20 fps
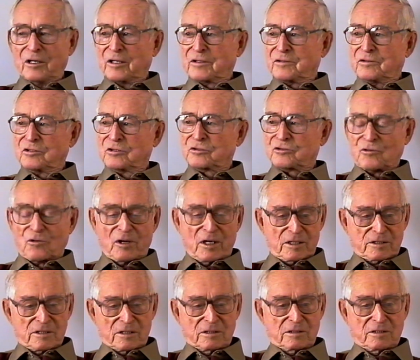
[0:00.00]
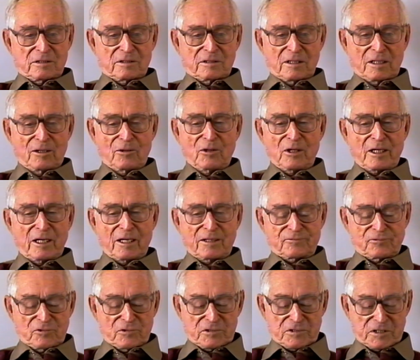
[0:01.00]
That's just wrestling. I went
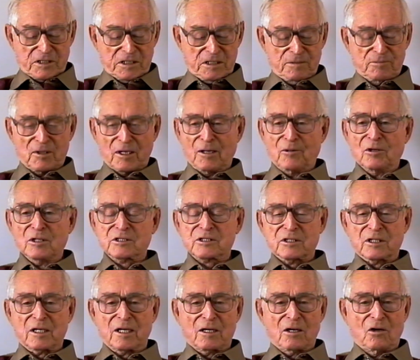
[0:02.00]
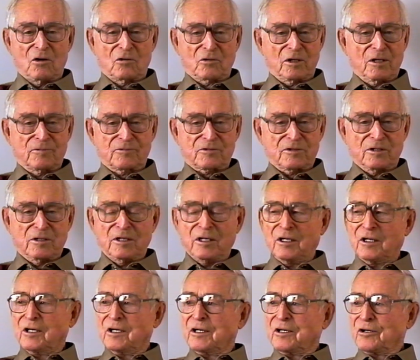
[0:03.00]
out for the team, and I wasn't there long enough to
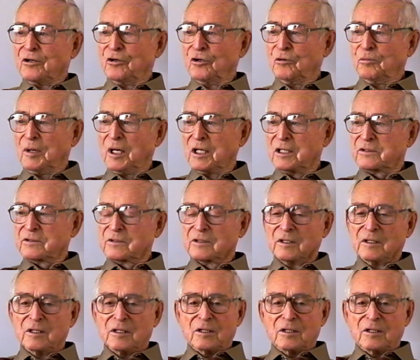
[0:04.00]
do much.